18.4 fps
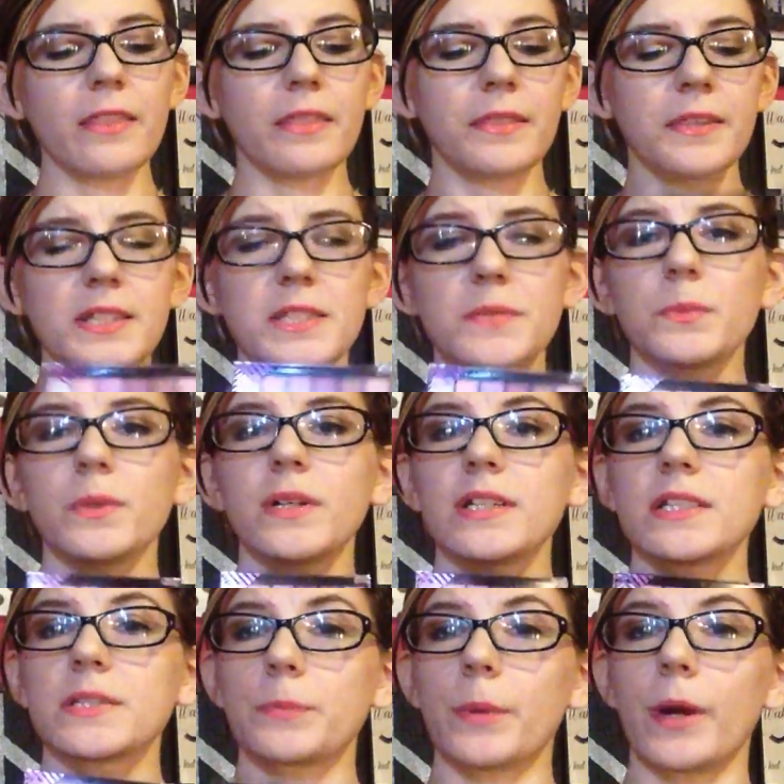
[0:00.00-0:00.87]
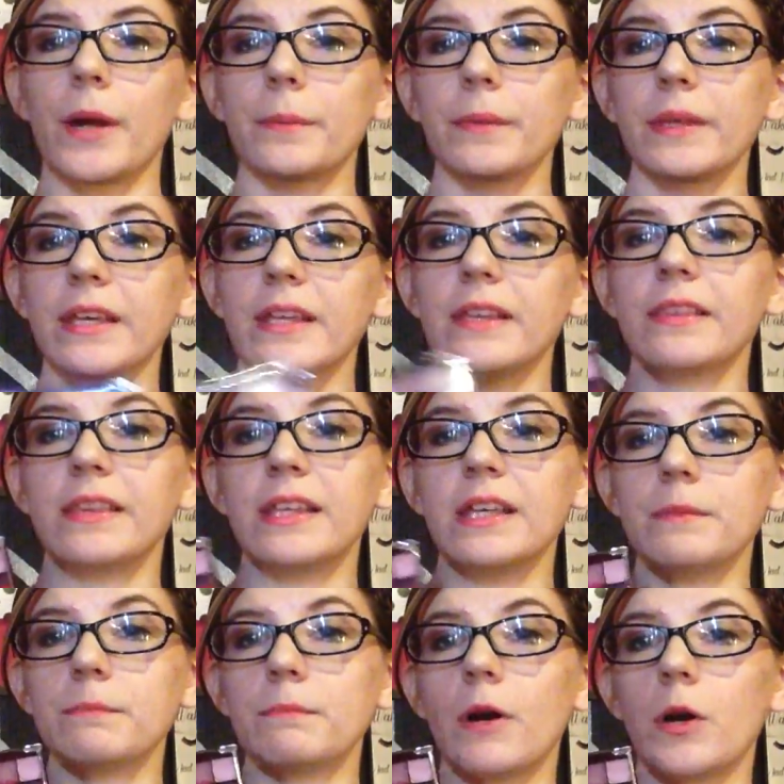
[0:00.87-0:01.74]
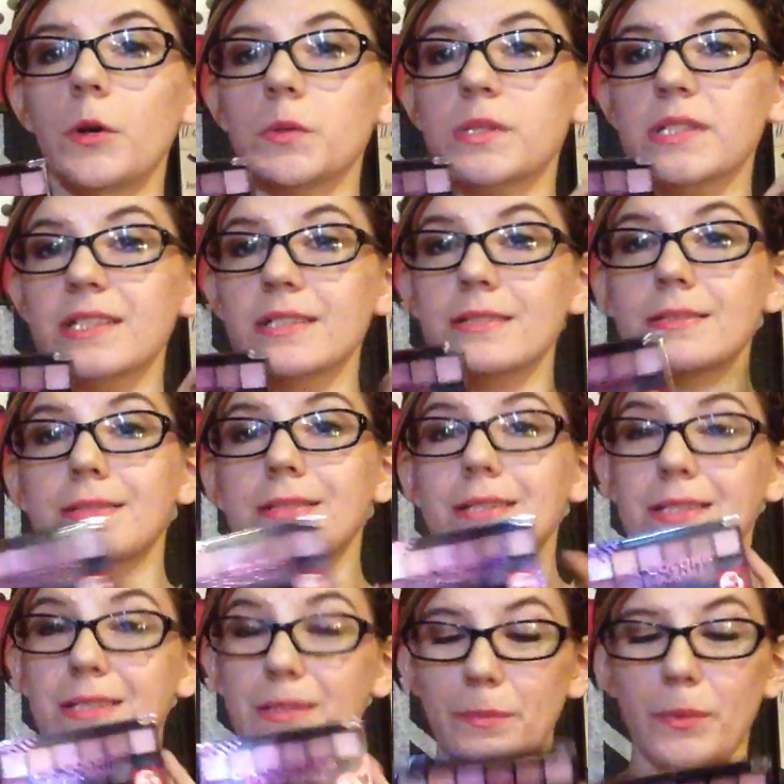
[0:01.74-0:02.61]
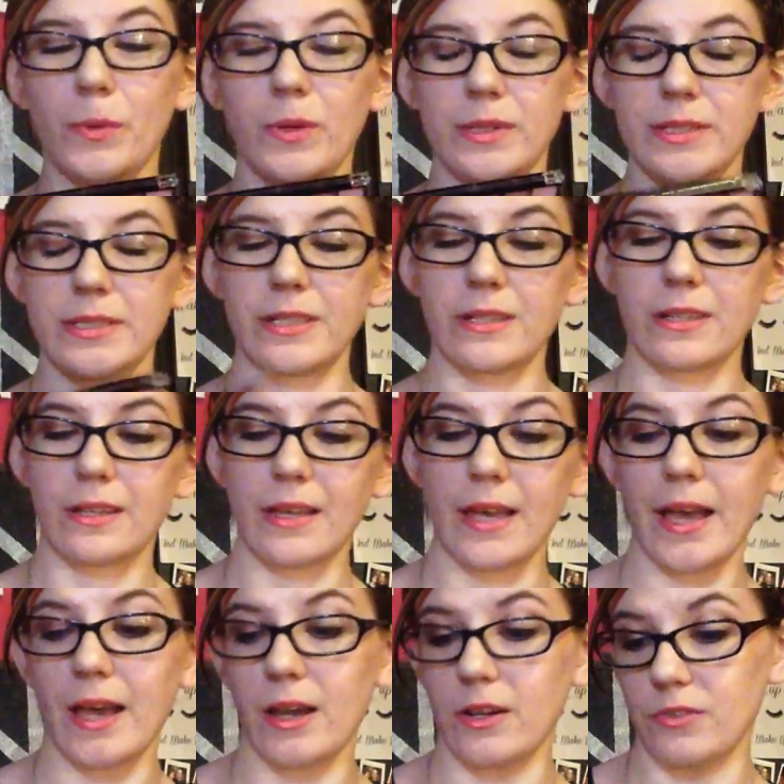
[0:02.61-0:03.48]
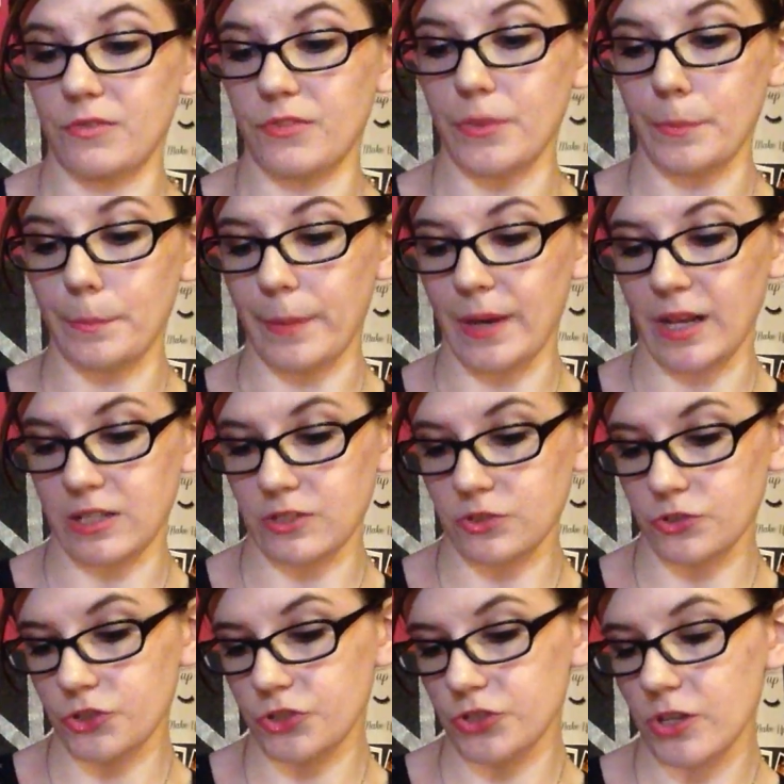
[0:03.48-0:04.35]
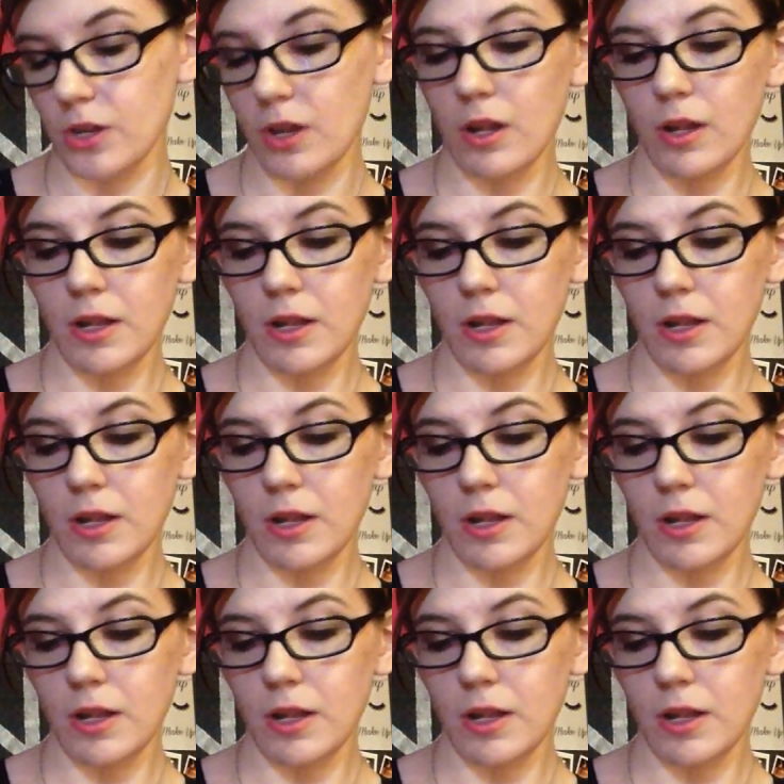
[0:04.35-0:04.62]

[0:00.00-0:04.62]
this one is probably the most disappointing out of the bunch,